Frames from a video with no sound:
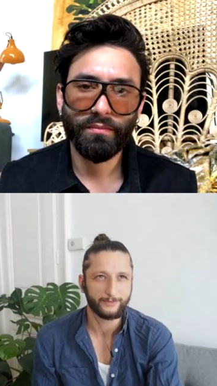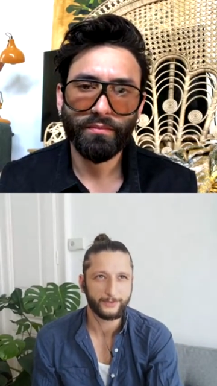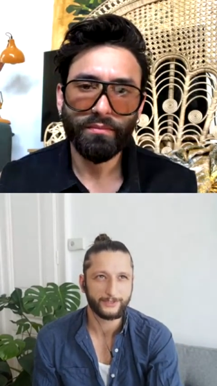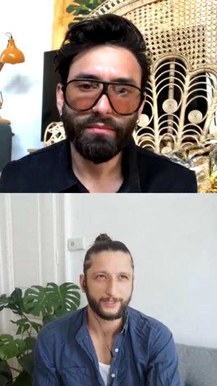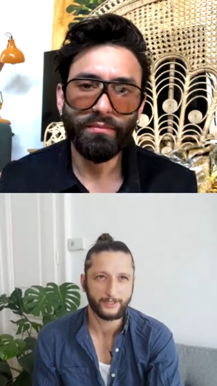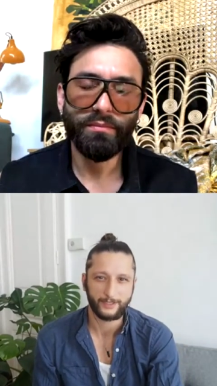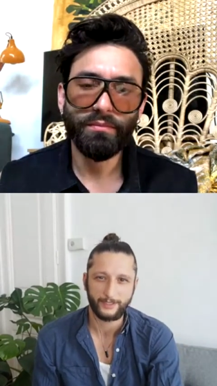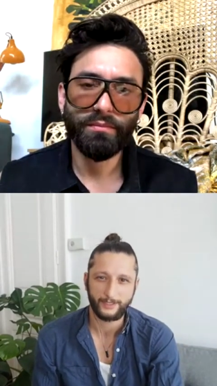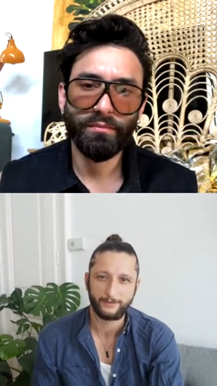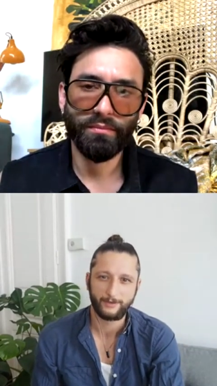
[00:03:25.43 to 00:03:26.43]

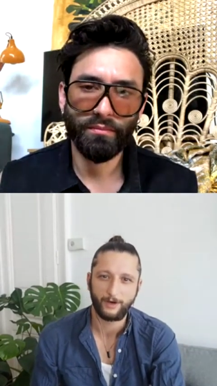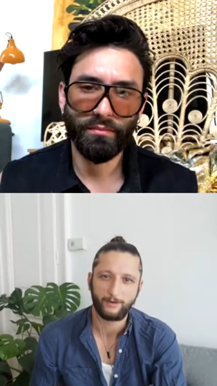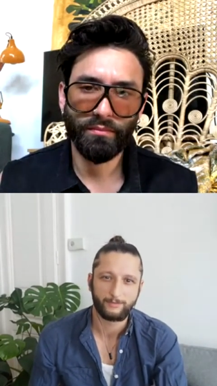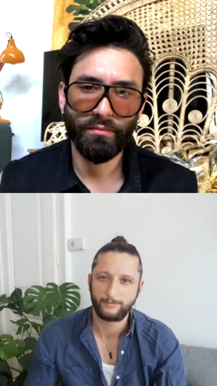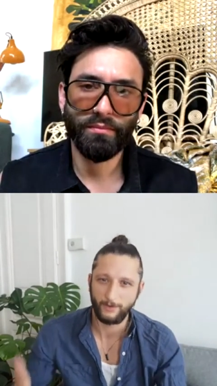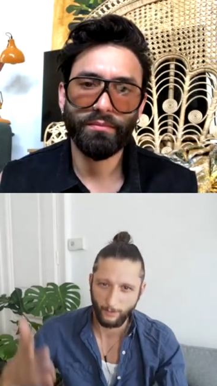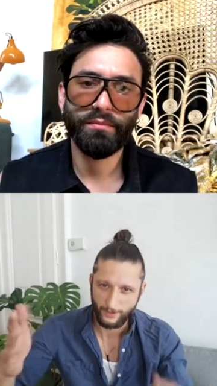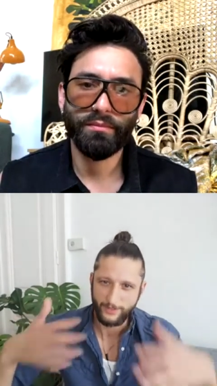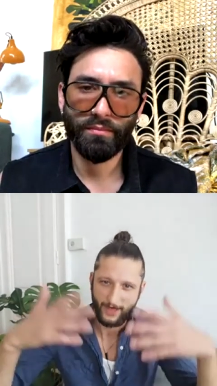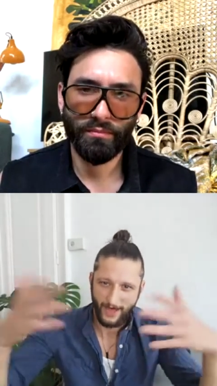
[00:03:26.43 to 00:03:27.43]
Speaker 1: musically
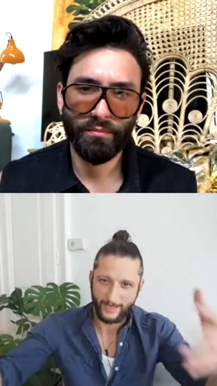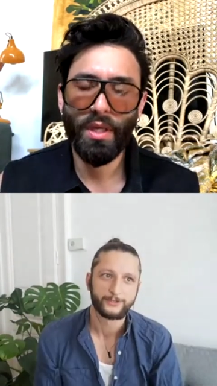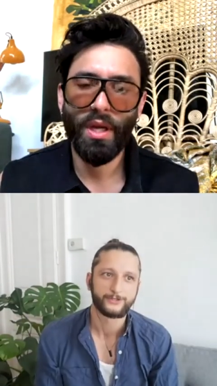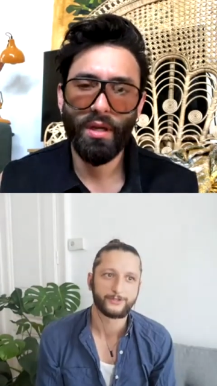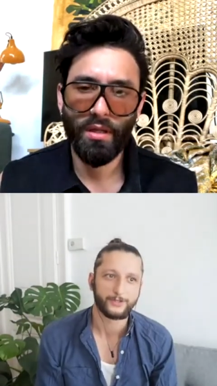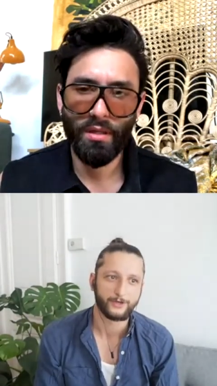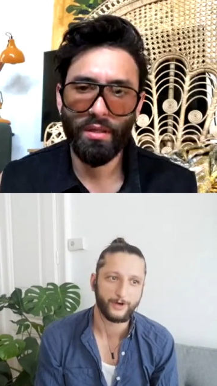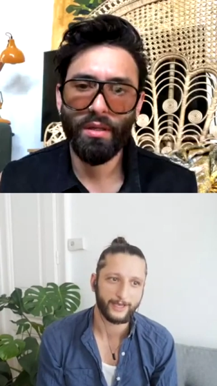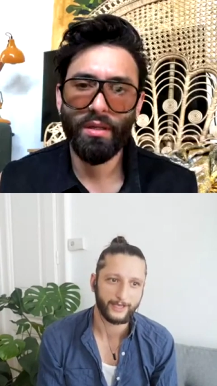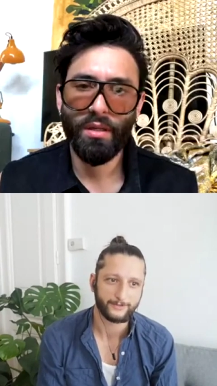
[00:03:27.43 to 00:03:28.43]
with that. Yeah. So
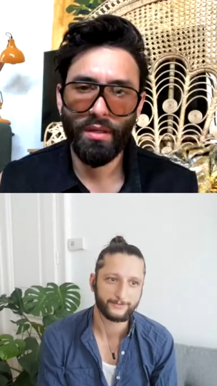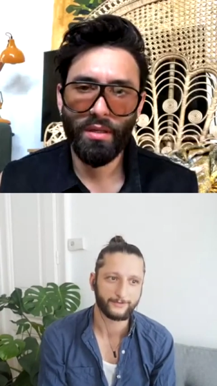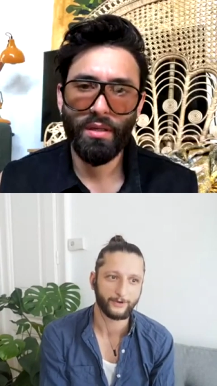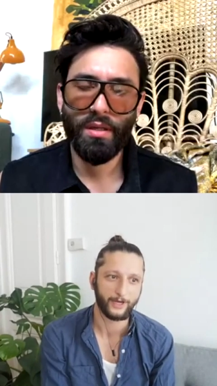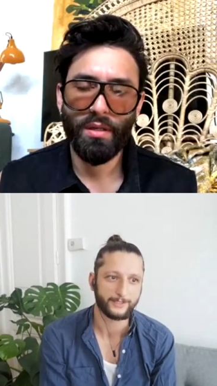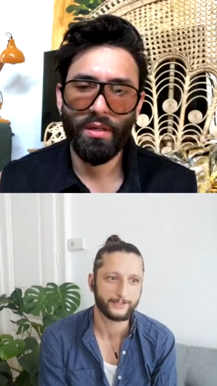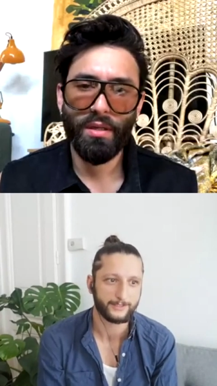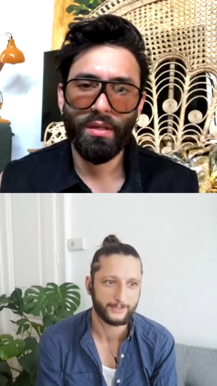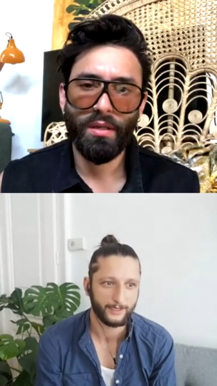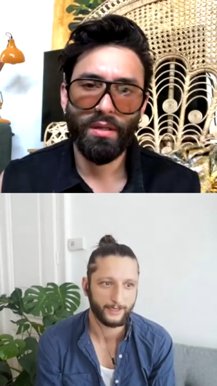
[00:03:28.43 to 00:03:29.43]
I guess for
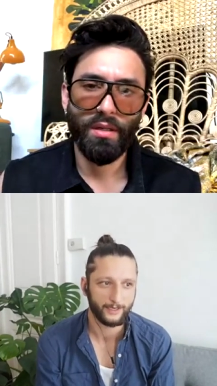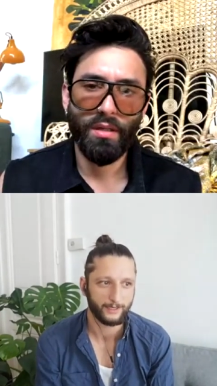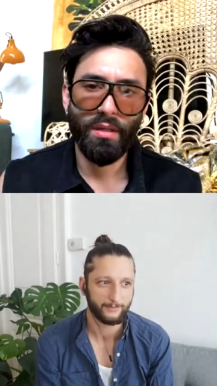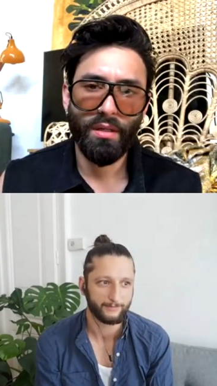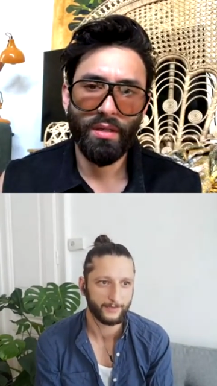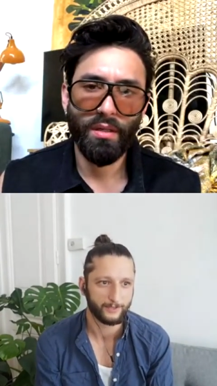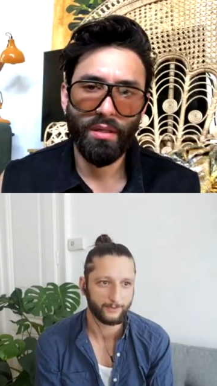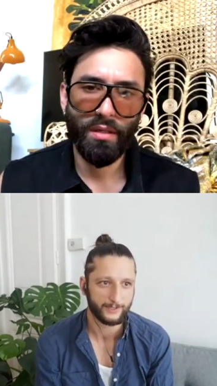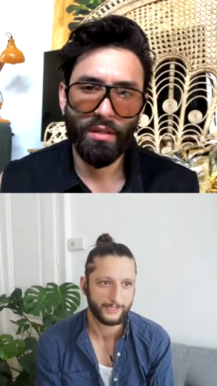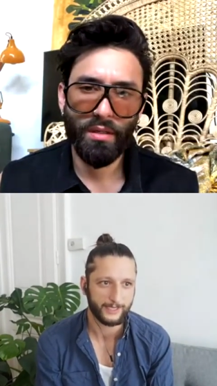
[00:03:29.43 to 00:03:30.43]
us, um, it
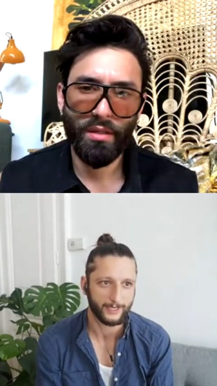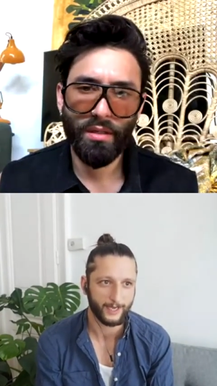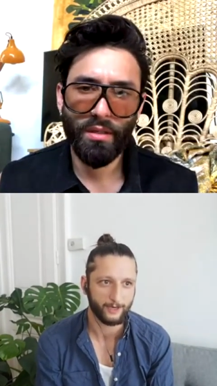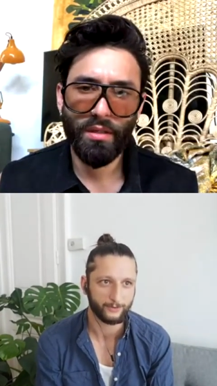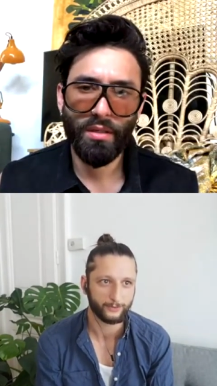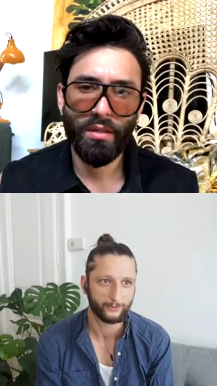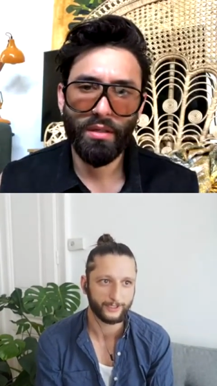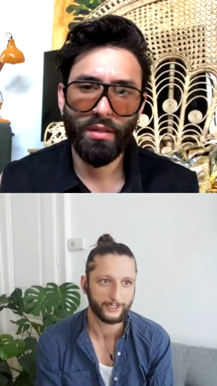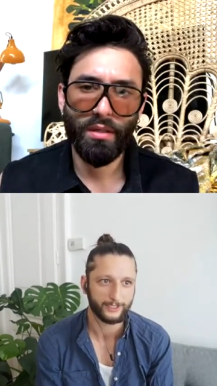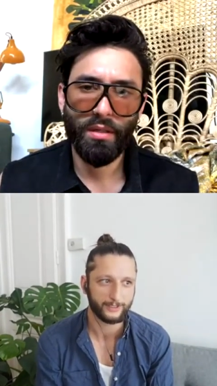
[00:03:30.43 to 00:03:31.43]
was like, how do
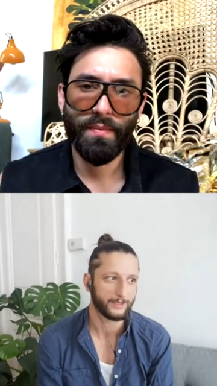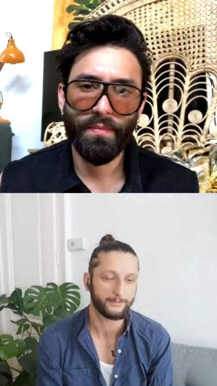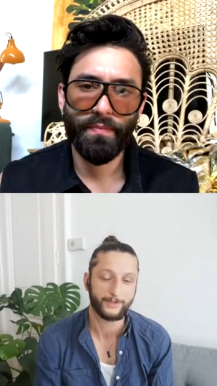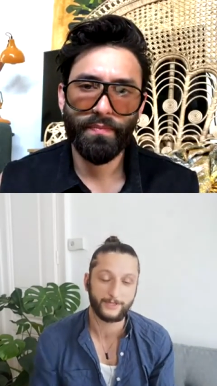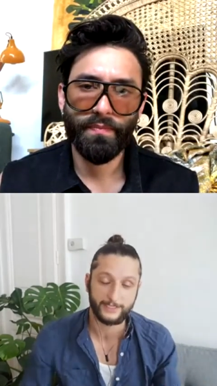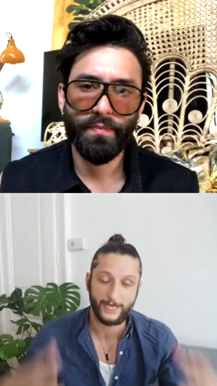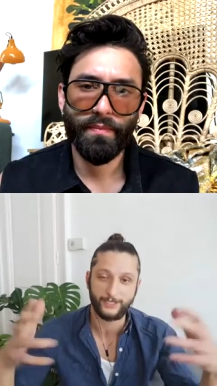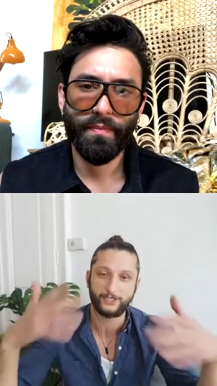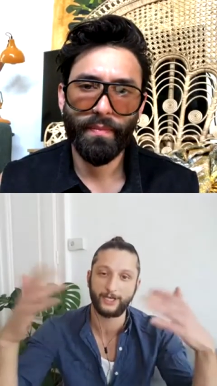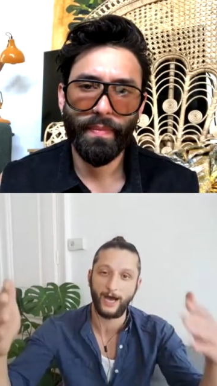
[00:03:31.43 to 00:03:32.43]
we keep the
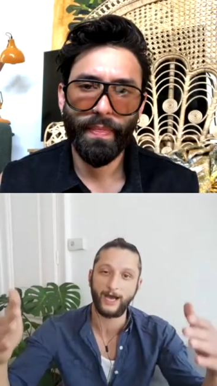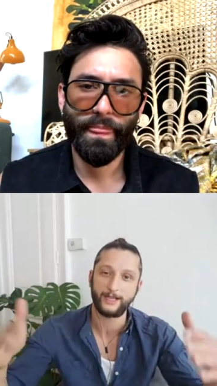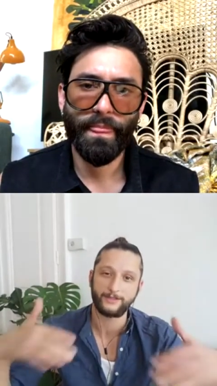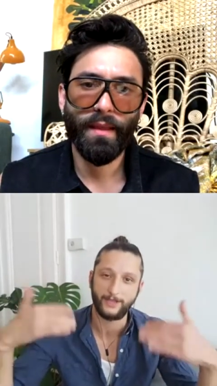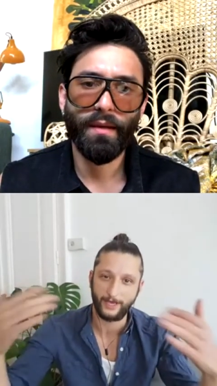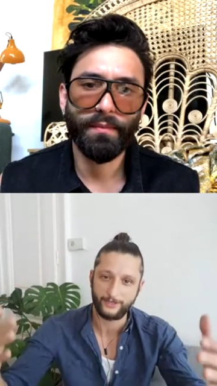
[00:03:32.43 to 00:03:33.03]
tension high and the